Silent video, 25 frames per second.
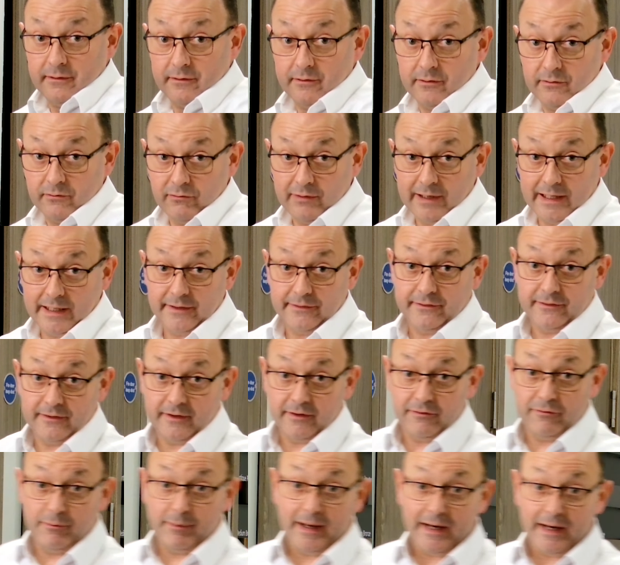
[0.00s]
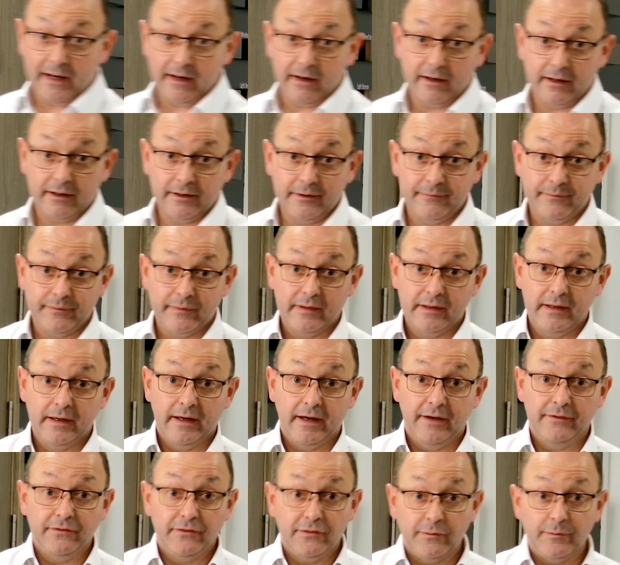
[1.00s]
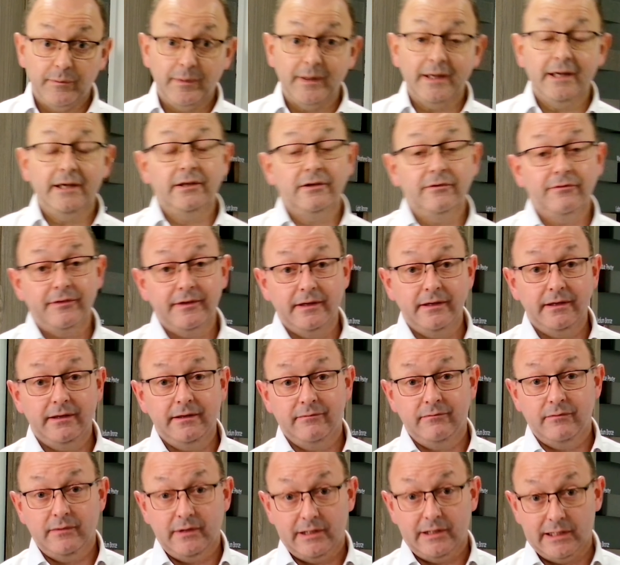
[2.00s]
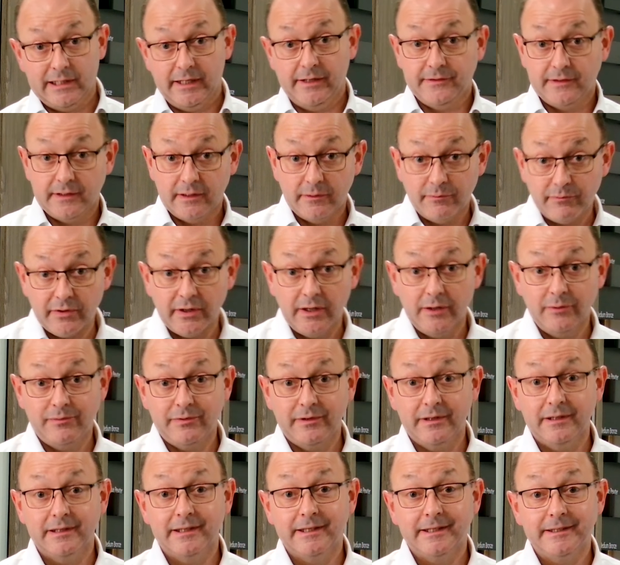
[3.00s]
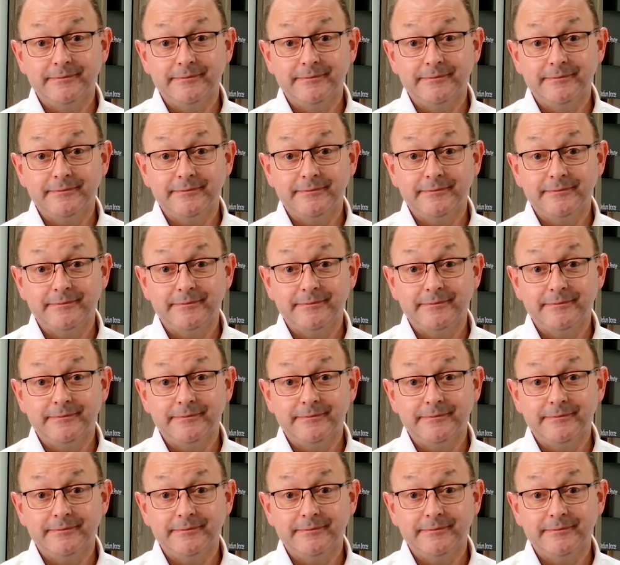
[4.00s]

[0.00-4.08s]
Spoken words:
relative power and speed of the closing appropriately.